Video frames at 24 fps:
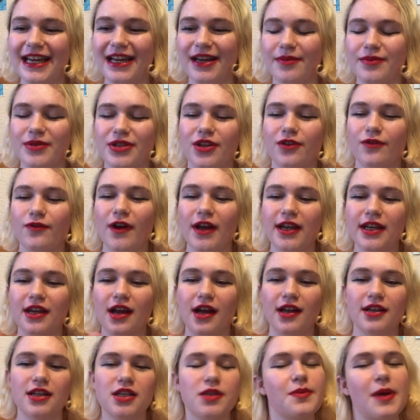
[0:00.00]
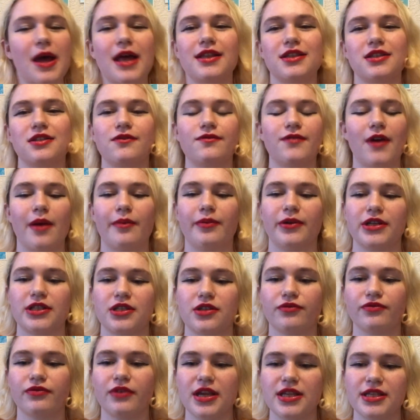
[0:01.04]
So find colours, patterns and fabrics
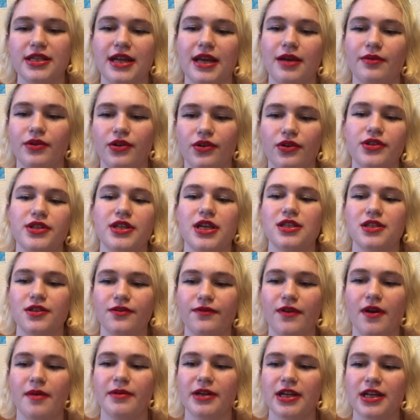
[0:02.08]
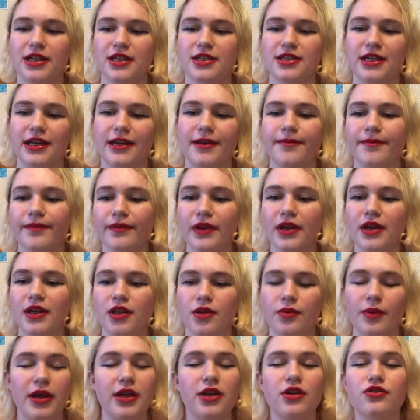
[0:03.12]
that resonate with your sense of femininity. The
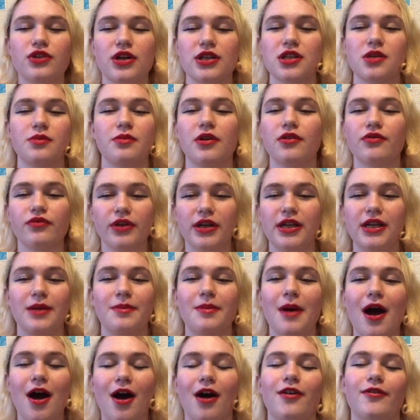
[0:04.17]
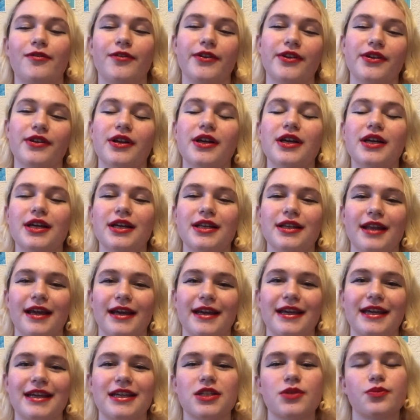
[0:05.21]
way you dress can be a really powerful
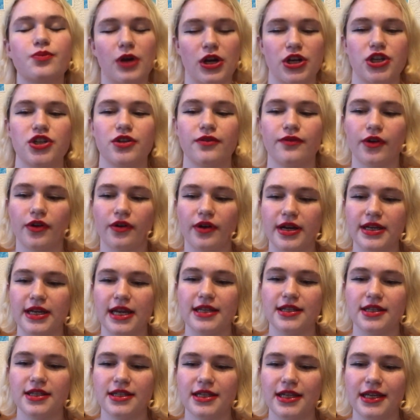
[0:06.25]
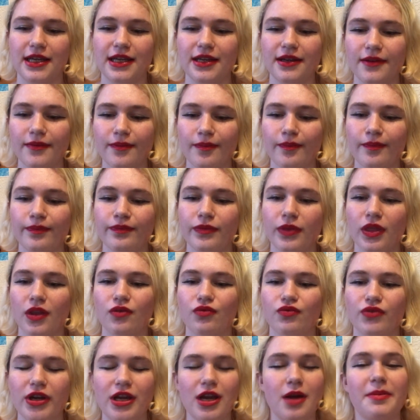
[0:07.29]
expression of your identity.
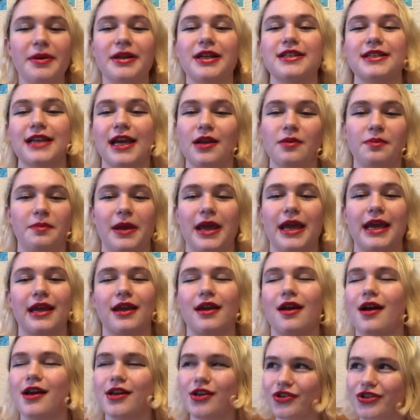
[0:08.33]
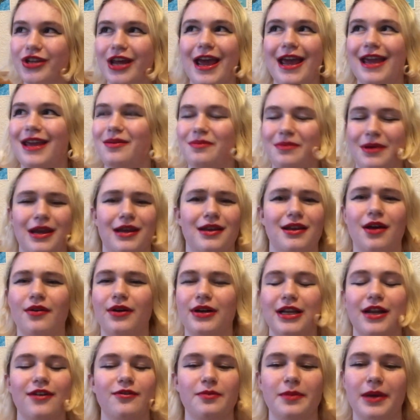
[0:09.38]
Rehabilitate pink. I used to hate pink, now I
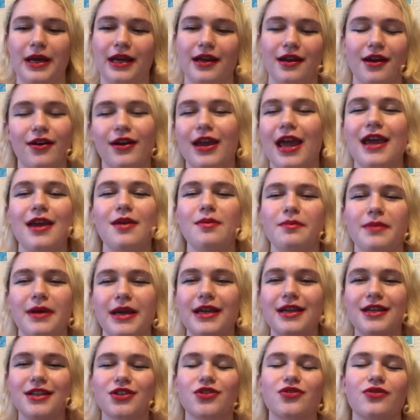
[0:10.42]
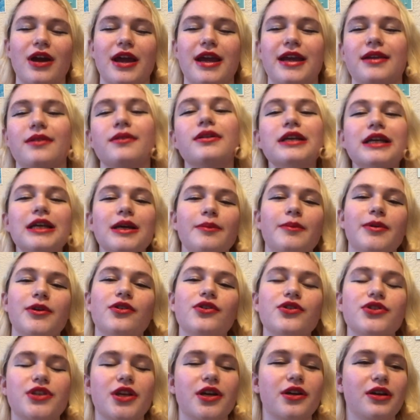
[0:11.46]
love pink, okay? Pink is great. But
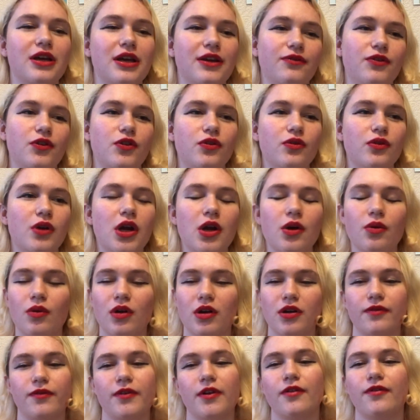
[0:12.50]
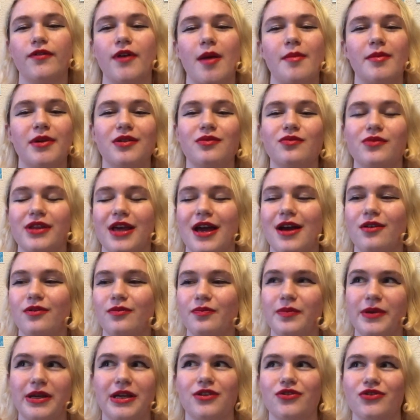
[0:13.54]
also, if you want to feel feminine without
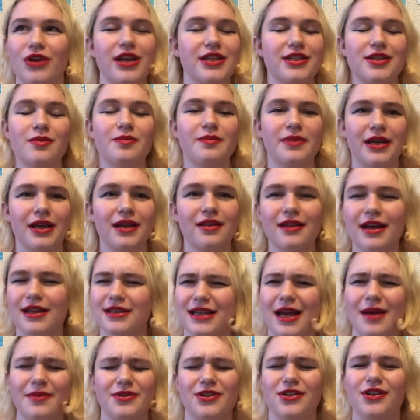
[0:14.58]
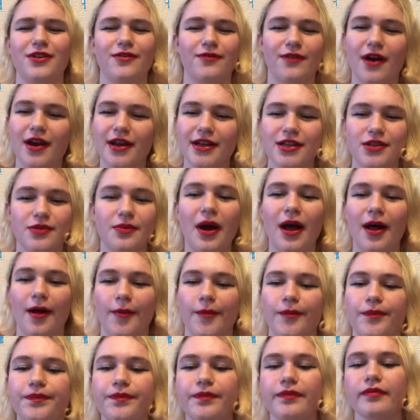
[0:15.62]
being dressed in pink, that's absolutely fine as well.
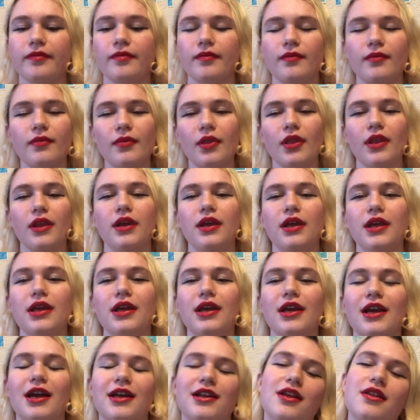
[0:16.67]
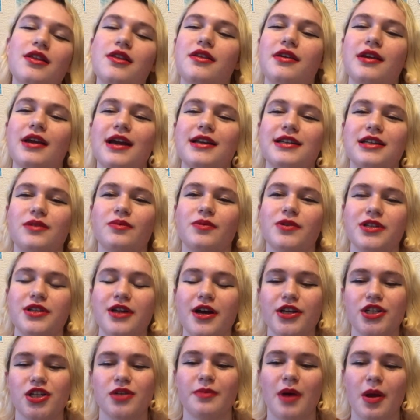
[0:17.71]
Another thing I did was
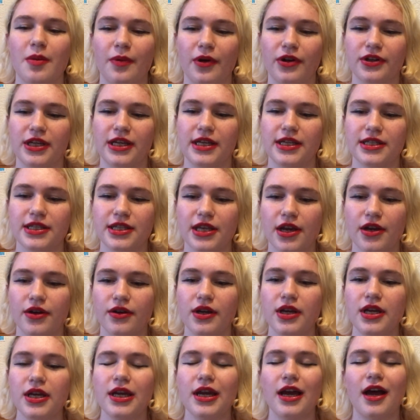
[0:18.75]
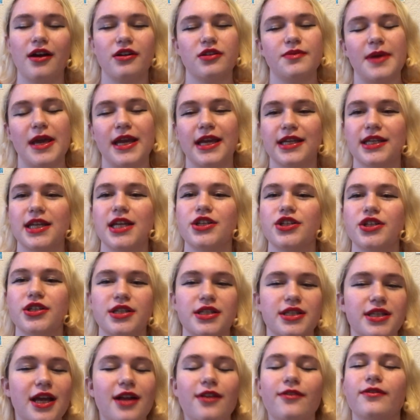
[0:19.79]
nurture my body. So I was paying attention to
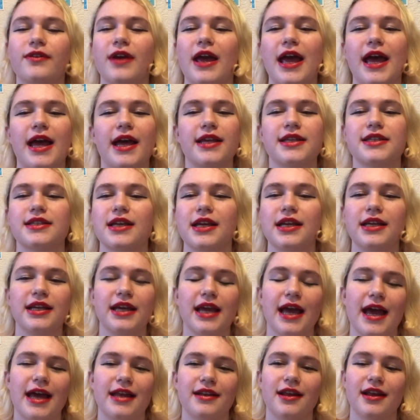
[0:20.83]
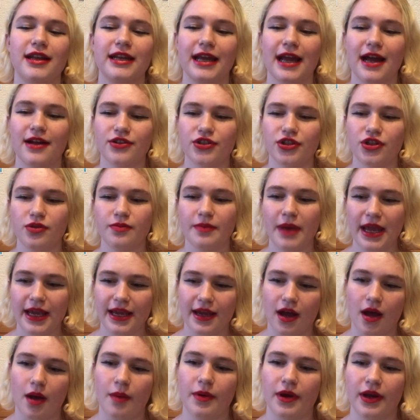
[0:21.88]
self-care, skincare, learning how to do
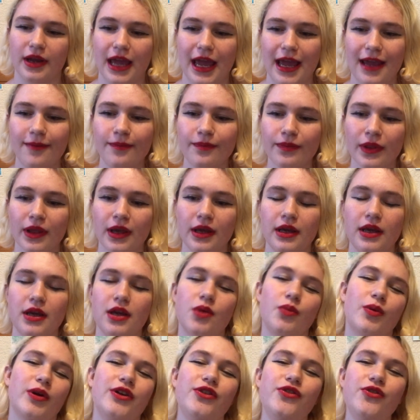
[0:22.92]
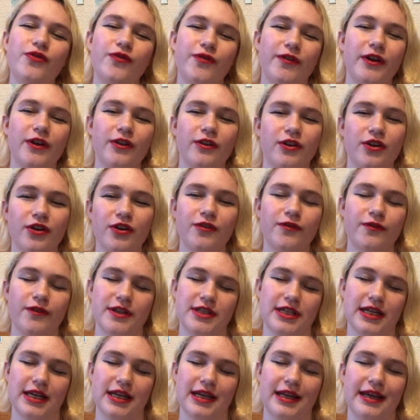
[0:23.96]
makeup, okay? When you feel good
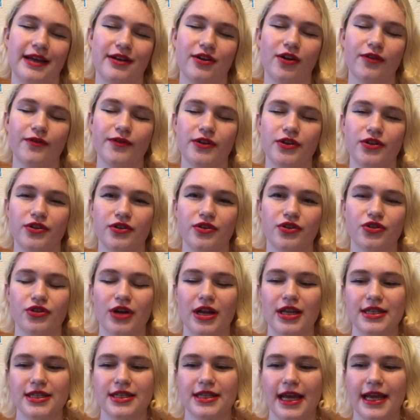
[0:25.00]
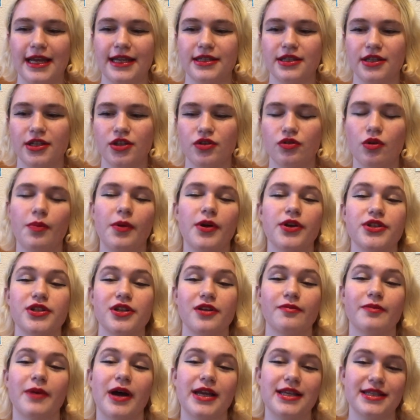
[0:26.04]
physically, it often translates into a positive
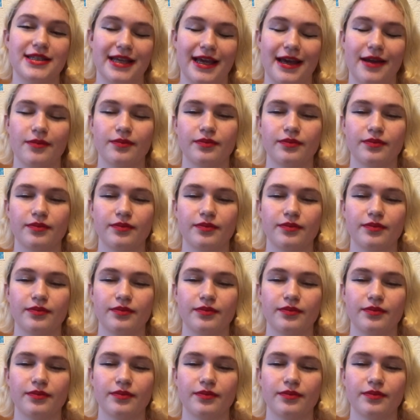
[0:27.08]
mindset.